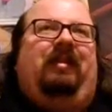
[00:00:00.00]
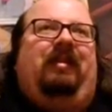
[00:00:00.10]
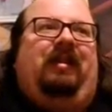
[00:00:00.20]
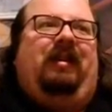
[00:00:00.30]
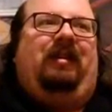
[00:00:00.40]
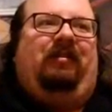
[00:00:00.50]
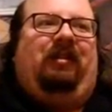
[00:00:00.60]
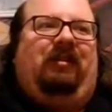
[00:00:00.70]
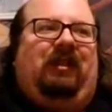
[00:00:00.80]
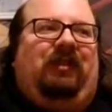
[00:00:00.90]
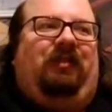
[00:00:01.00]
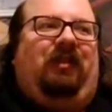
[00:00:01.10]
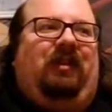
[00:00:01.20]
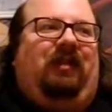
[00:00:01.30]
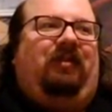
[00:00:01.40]
neuroses
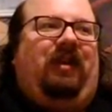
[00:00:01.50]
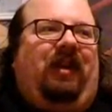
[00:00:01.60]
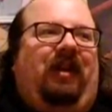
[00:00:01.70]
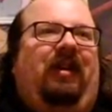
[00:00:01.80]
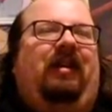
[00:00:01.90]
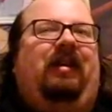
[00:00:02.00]
for another day.